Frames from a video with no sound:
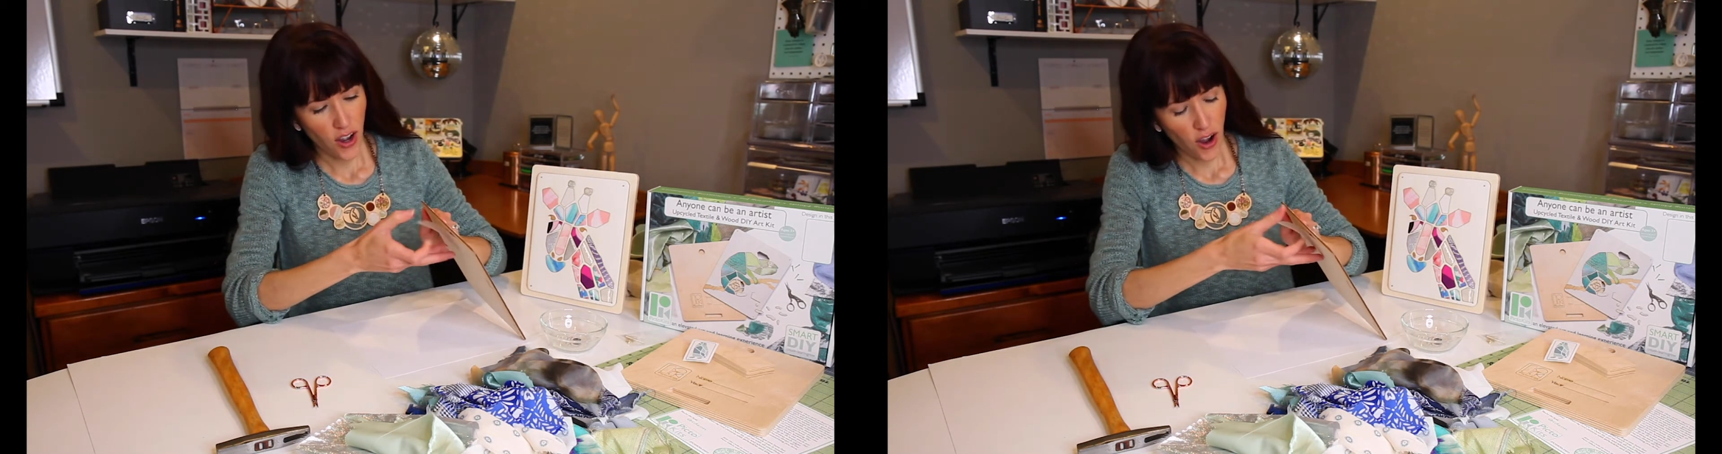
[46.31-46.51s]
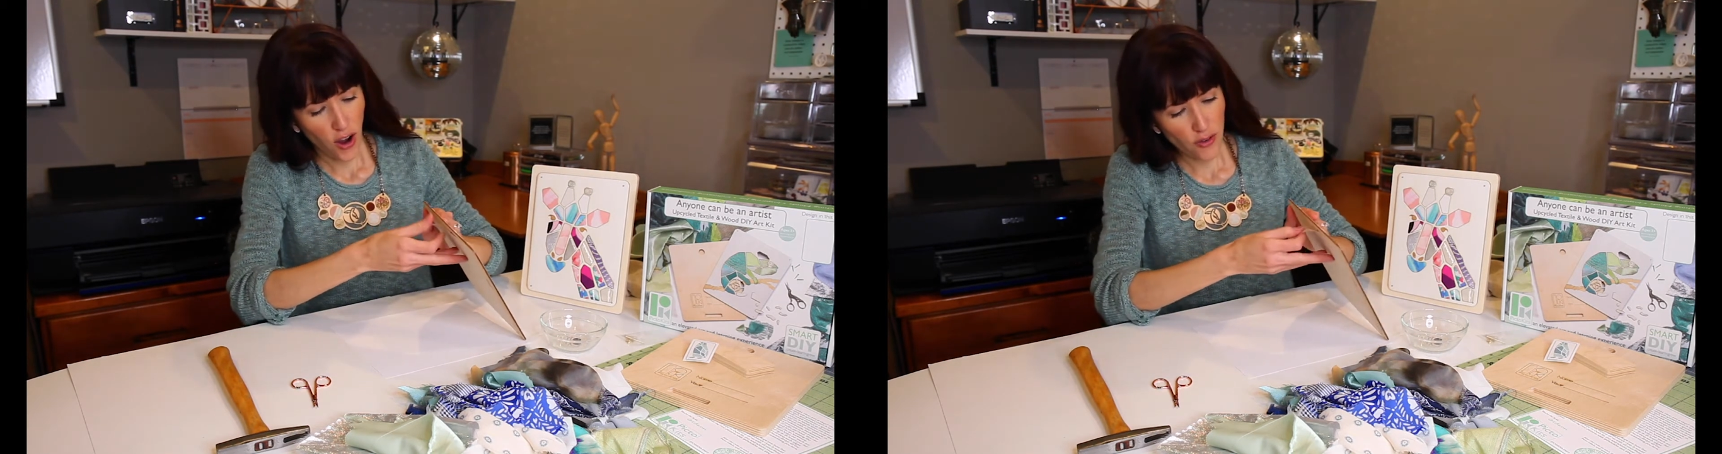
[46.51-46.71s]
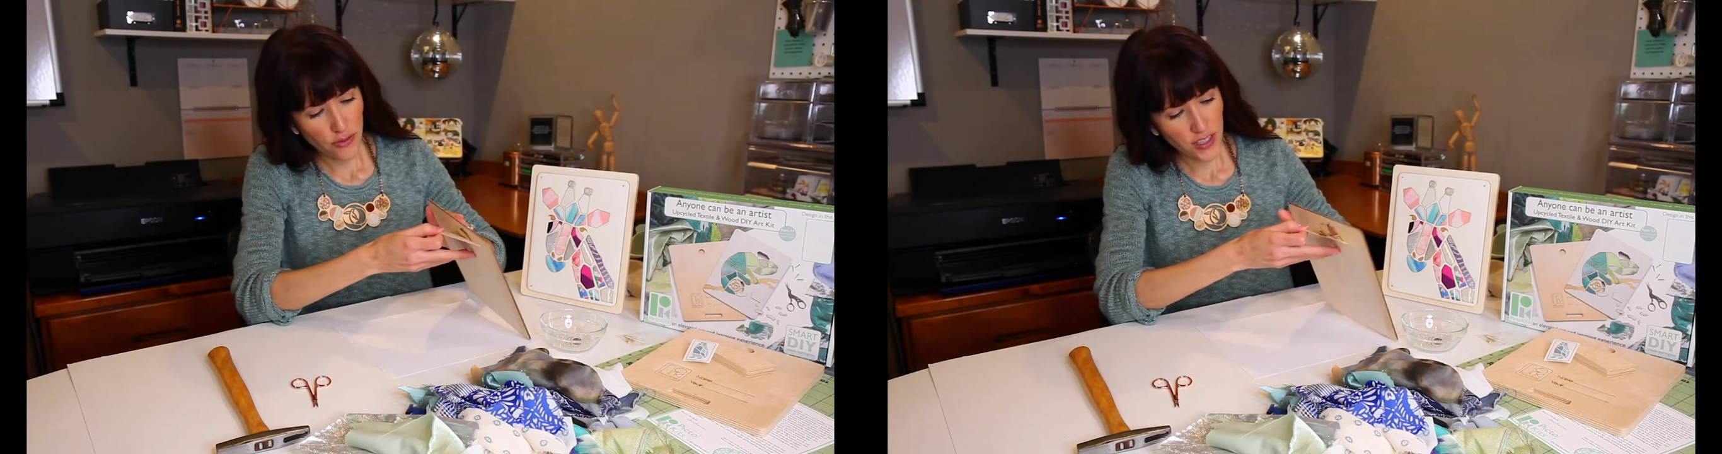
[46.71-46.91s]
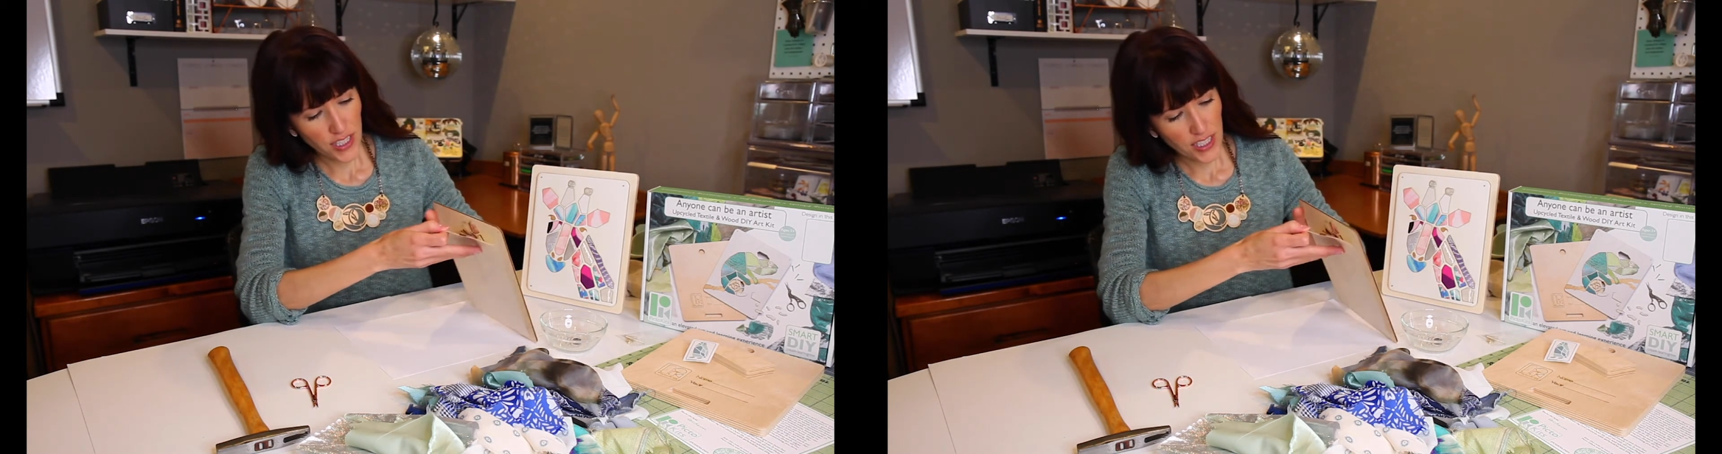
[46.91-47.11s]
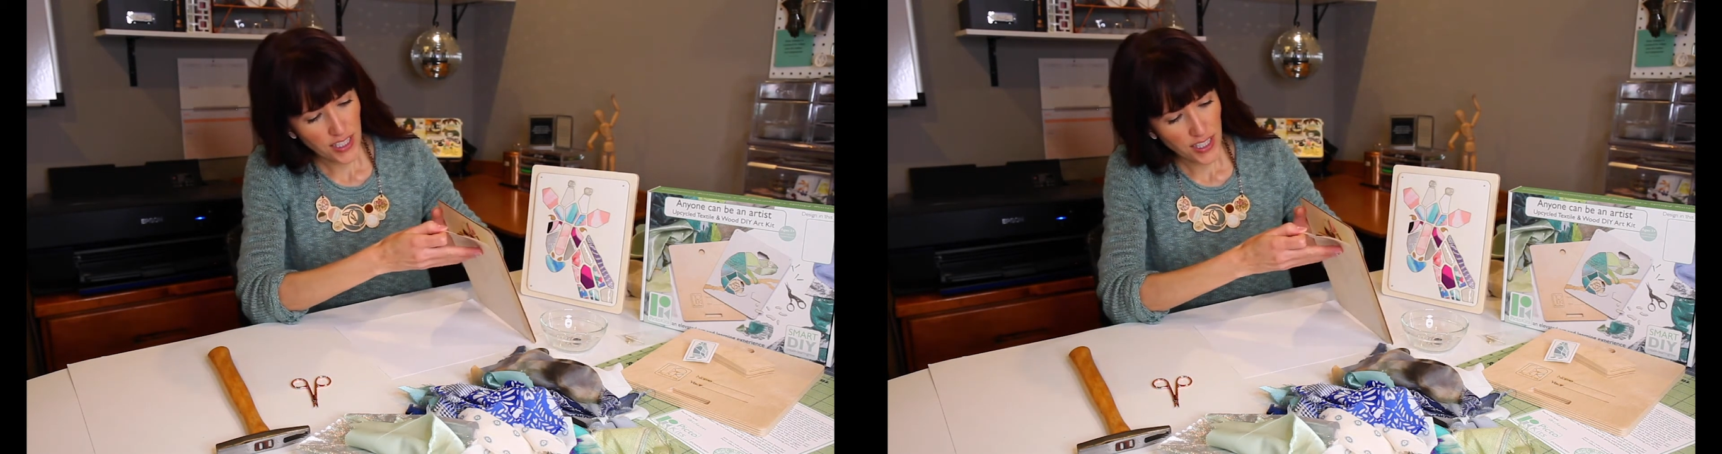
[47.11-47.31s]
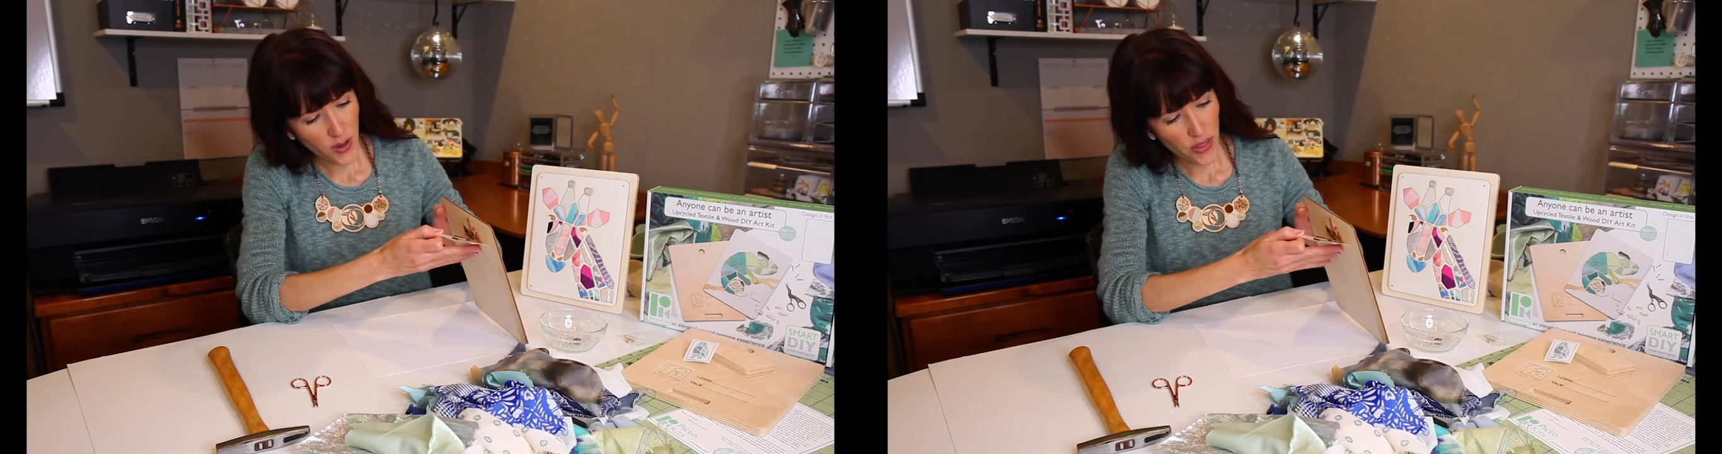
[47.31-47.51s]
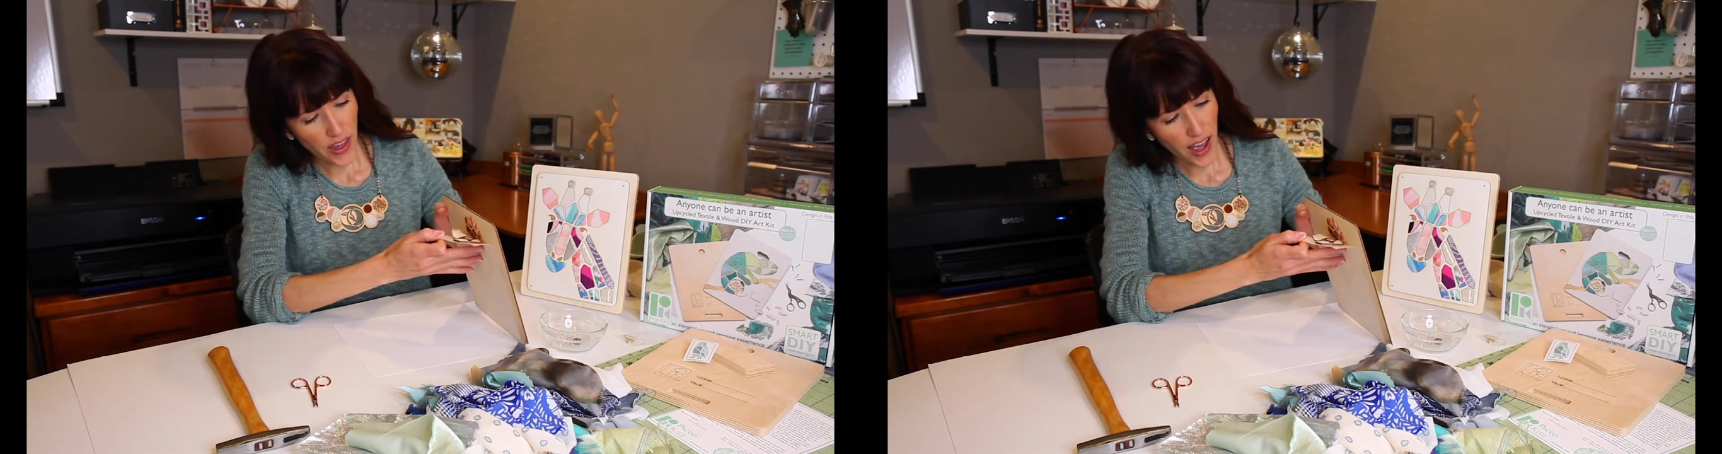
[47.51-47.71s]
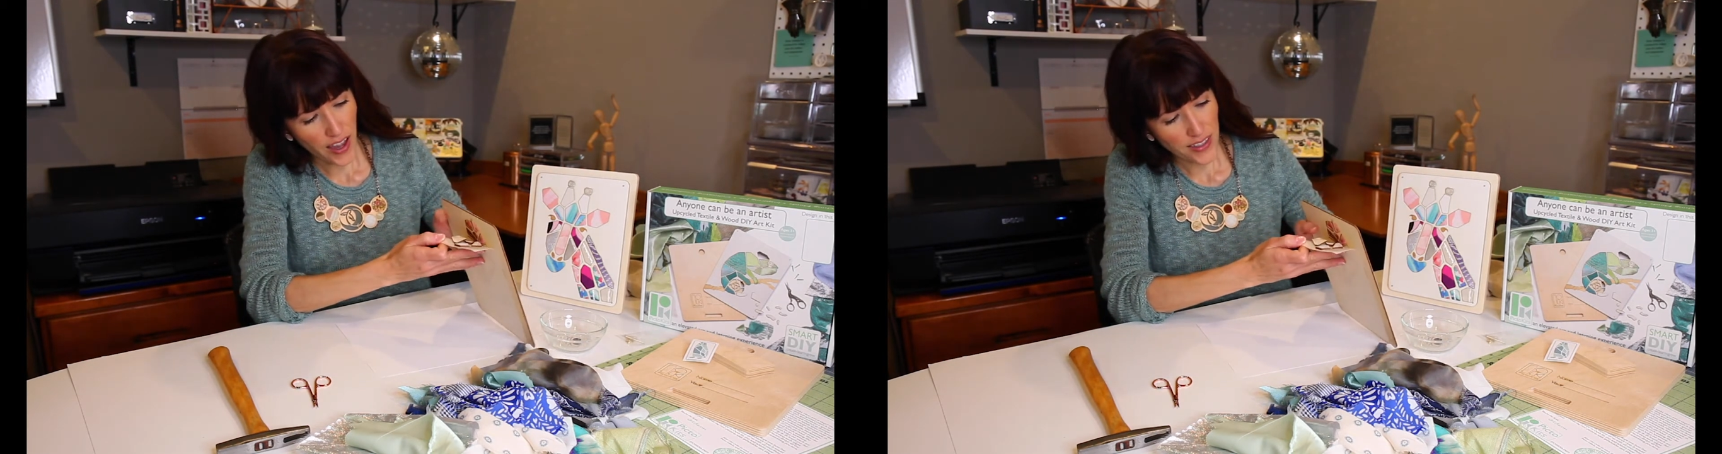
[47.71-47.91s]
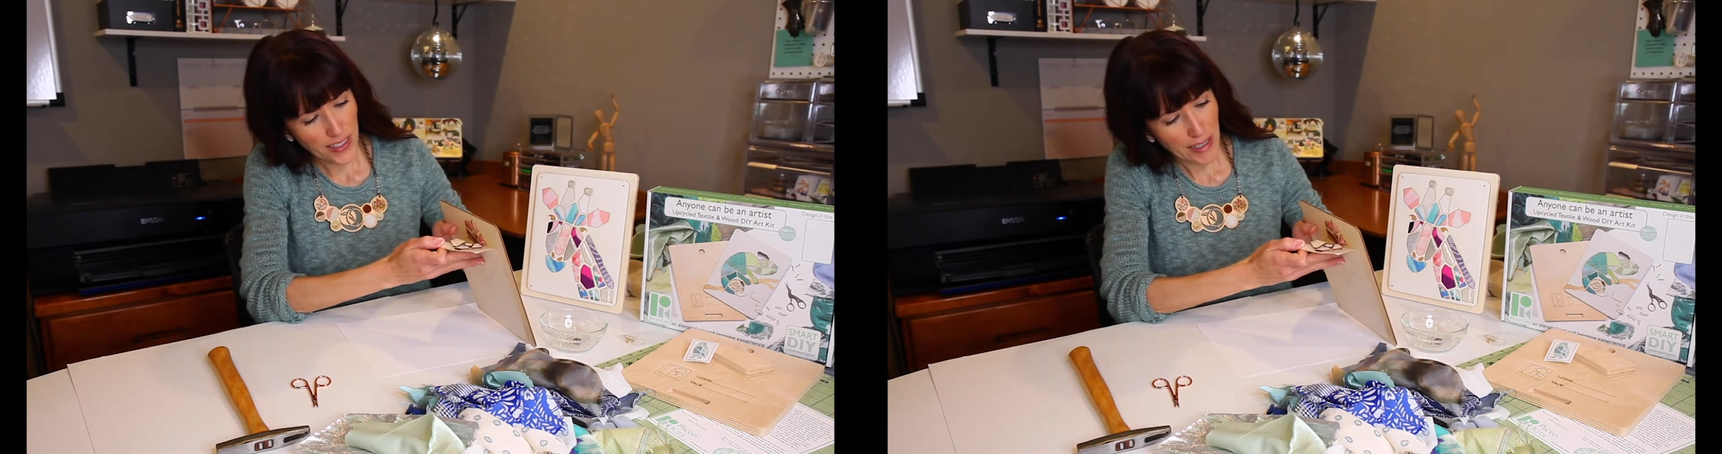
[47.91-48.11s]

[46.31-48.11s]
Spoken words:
hopefully so that